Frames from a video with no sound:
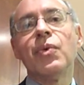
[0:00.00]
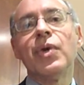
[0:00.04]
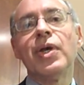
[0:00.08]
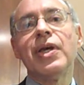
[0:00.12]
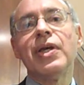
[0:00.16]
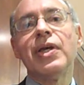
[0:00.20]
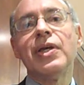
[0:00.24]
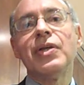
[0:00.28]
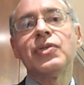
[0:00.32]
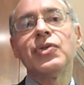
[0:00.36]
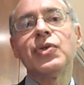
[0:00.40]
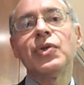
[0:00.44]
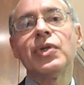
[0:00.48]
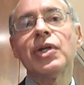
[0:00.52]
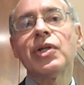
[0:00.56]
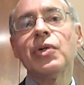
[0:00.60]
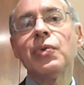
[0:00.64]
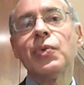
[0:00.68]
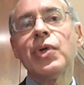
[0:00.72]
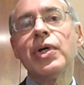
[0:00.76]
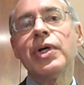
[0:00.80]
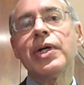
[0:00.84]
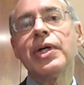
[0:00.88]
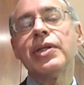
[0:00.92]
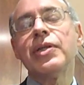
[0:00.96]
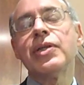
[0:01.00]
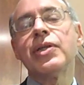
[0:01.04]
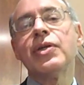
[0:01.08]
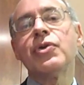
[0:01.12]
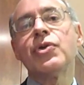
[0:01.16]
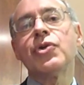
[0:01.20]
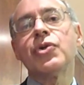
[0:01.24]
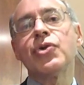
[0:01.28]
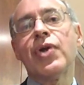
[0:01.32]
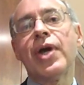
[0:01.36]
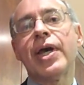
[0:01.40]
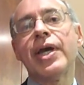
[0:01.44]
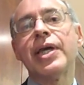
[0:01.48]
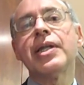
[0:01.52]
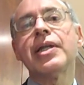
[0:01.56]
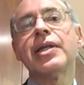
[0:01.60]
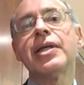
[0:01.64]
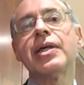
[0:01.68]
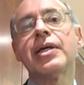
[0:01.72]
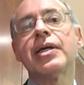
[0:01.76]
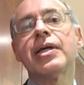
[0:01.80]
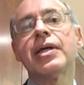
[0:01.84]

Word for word: We do a lot of work in Ukraine,